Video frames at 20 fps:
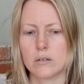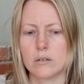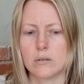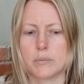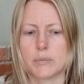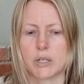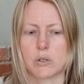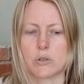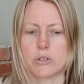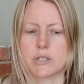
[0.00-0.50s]

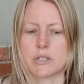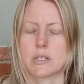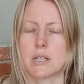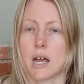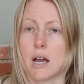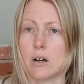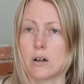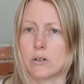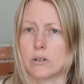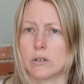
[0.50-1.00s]
because it's
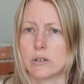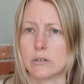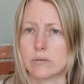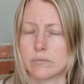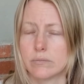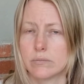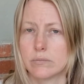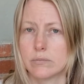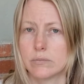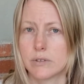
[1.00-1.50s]
our
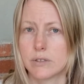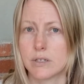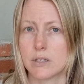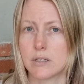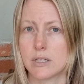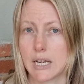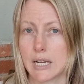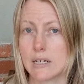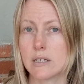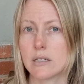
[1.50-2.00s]

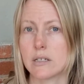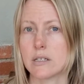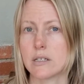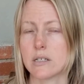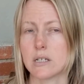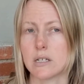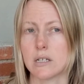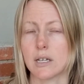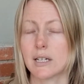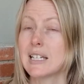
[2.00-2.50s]

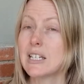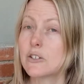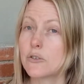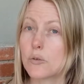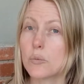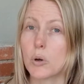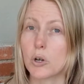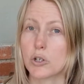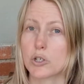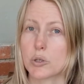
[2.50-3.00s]
tendency, at least for
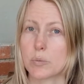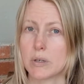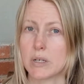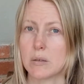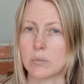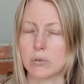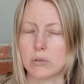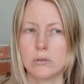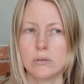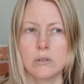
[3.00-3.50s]
most
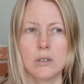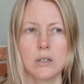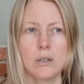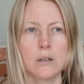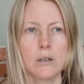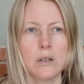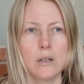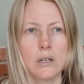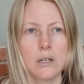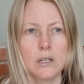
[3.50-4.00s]
people,
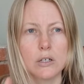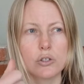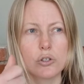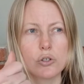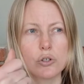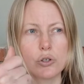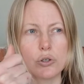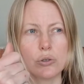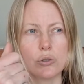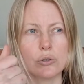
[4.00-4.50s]

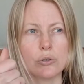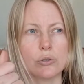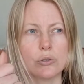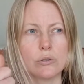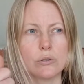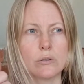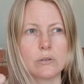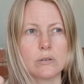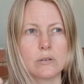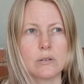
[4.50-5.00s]
to
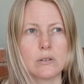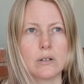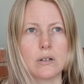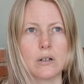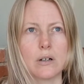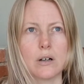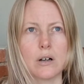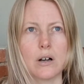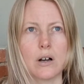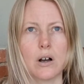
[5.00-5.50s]

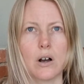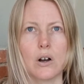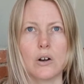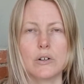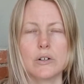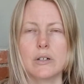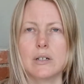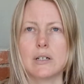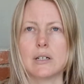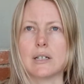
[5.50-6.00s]

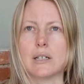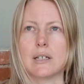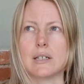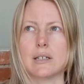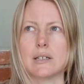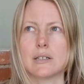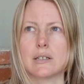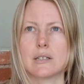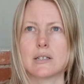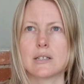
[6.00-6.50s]

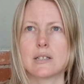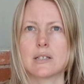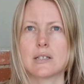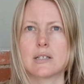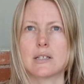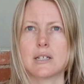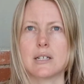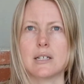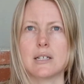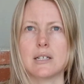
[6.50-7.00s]
only
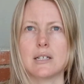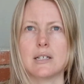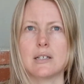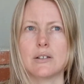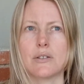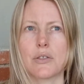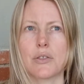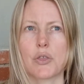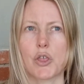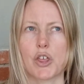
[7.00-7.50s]
see
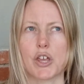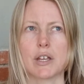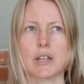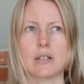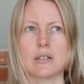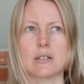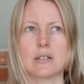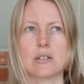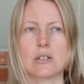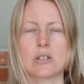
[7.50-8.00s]

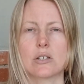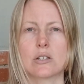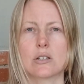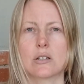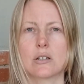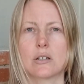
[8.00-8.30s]
things